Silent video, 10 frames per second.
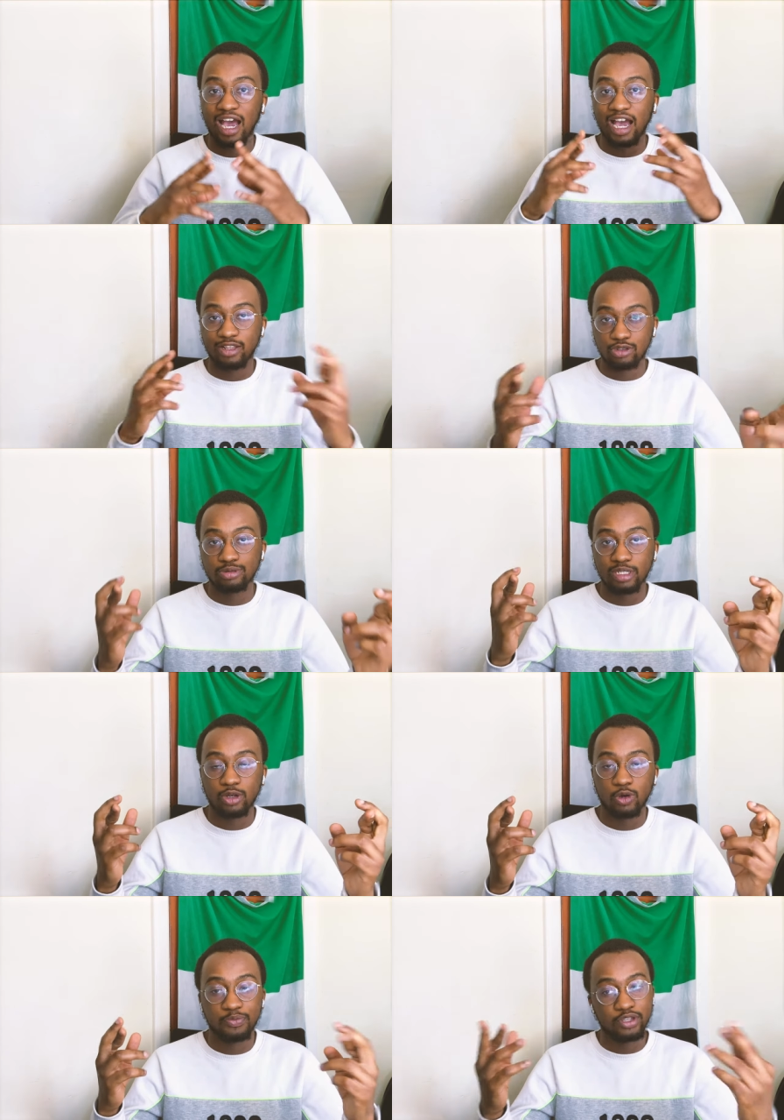I do really
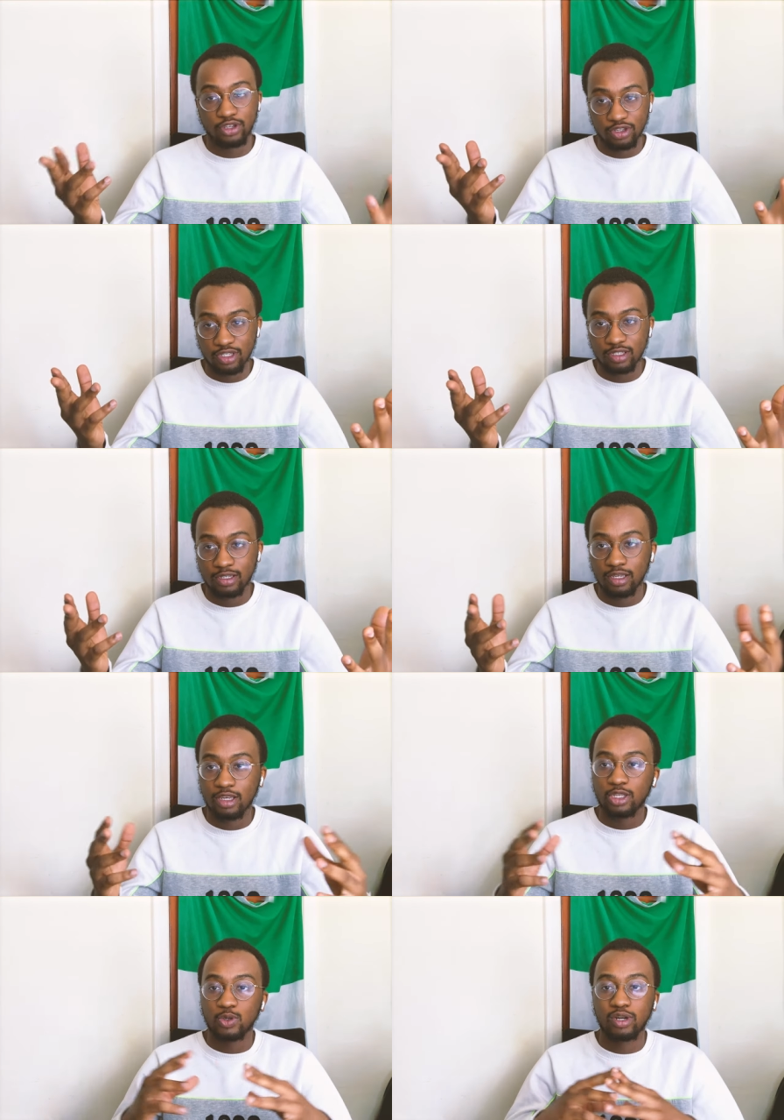hope it doesn't.
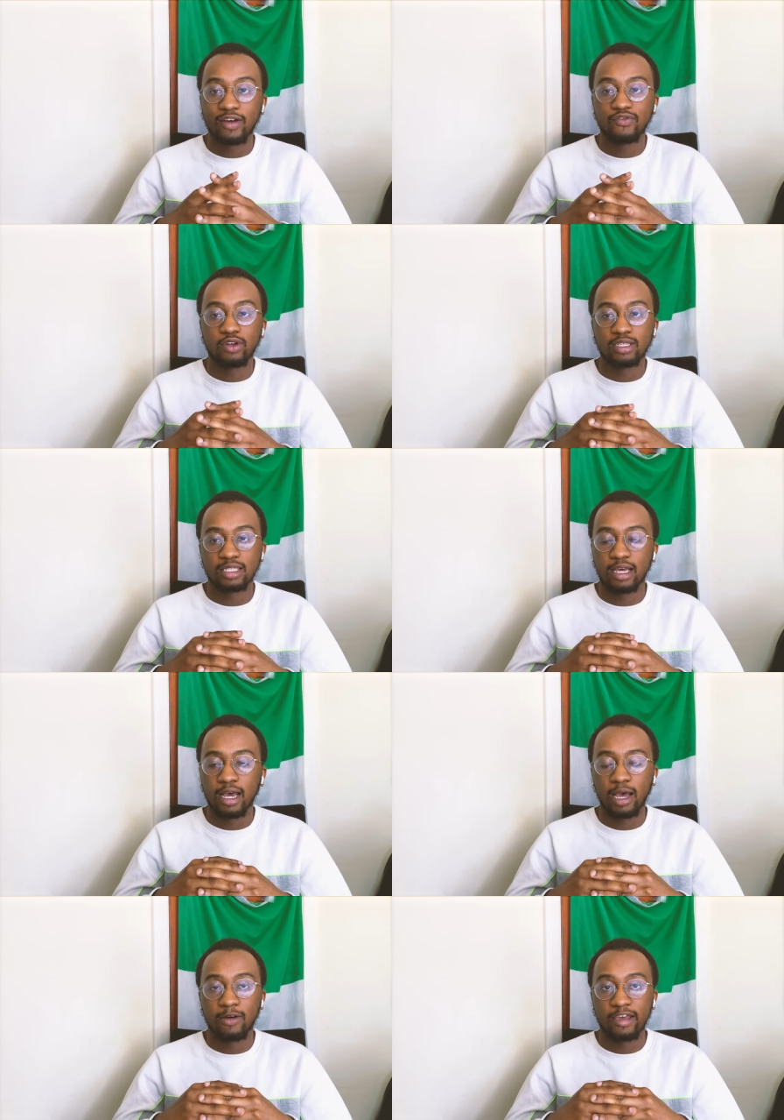So what I've done is
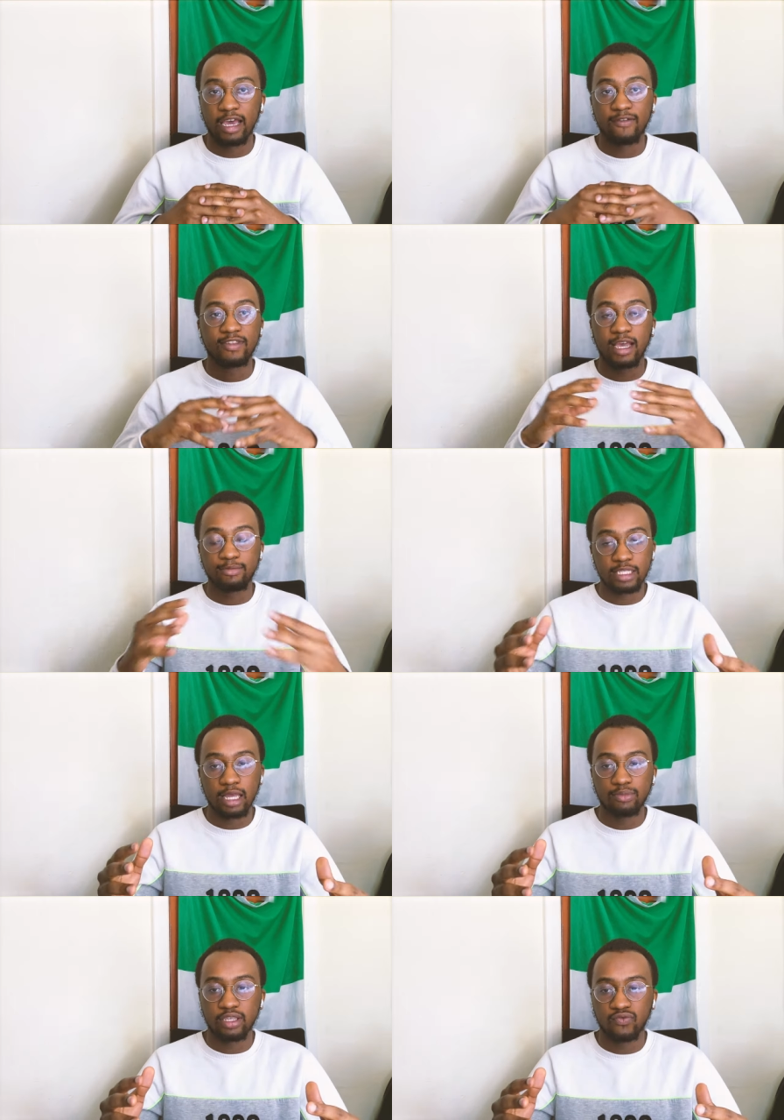that I have
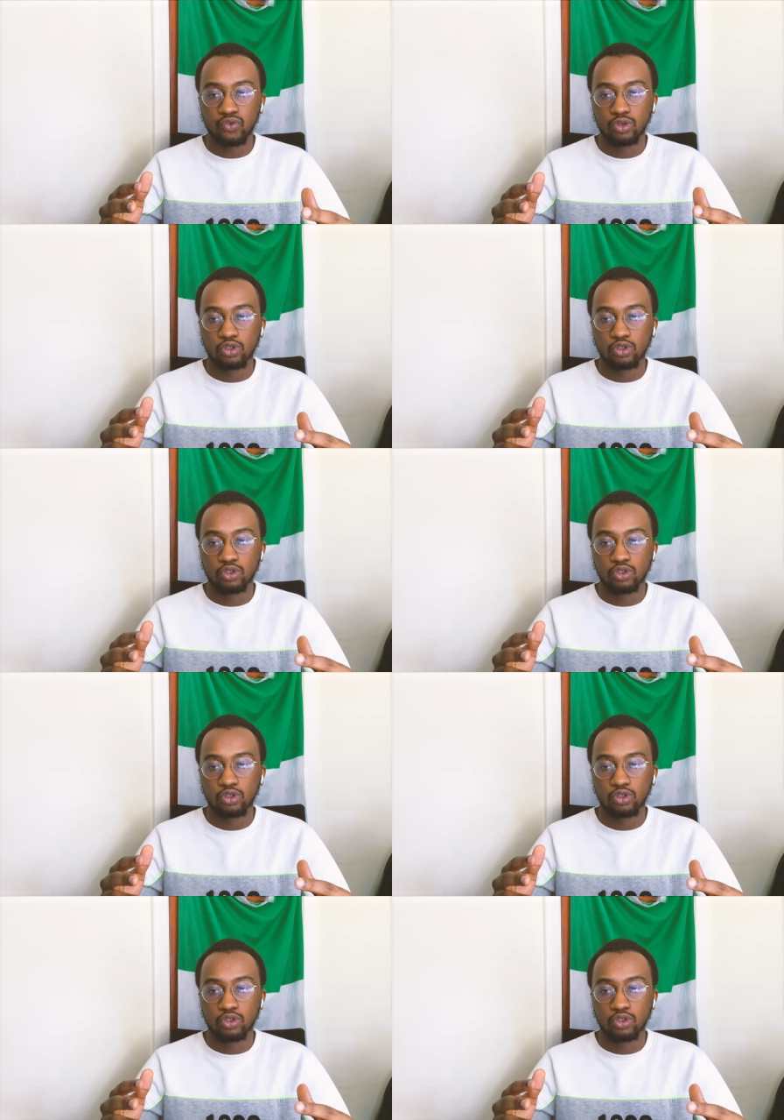timestamped this video,